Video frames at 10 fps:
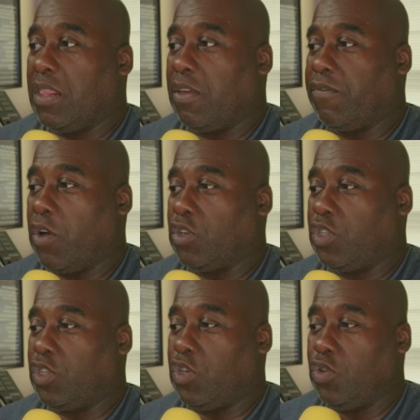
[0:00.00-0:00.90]
the
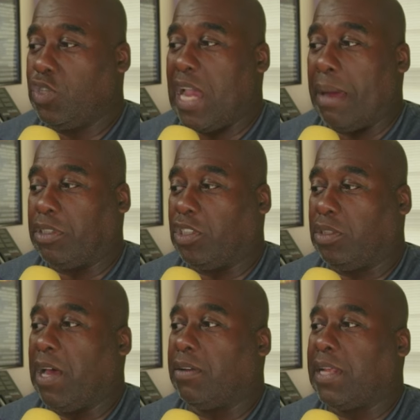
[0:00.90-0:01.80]
first two chapters
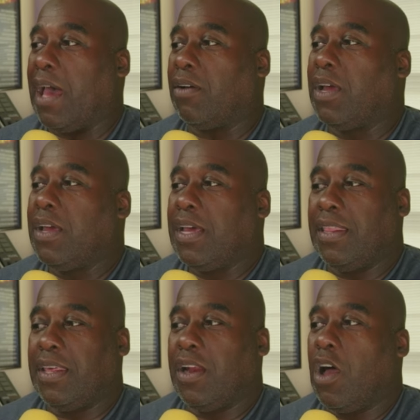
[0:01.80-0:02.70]
spelled out,
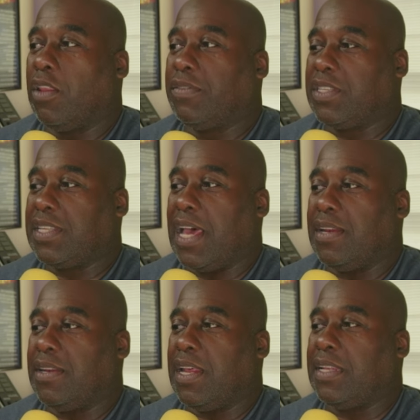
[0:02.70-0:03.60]
and then all of a
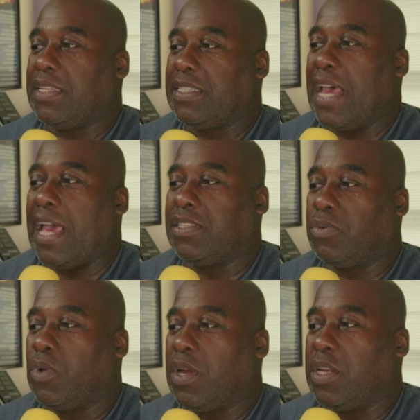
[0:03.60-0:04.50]
sudden it decides it
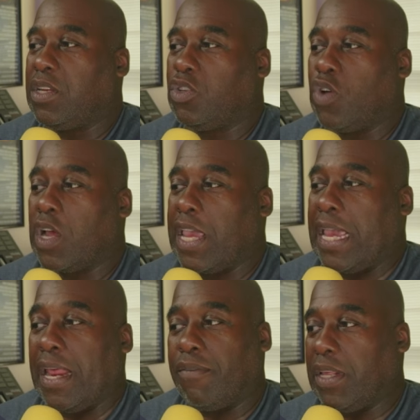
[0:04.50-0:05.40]
wanted to
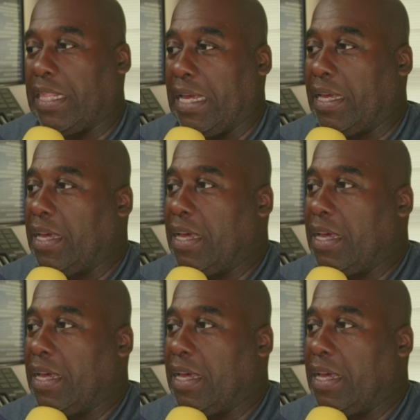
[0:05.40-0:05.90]
truncate everything.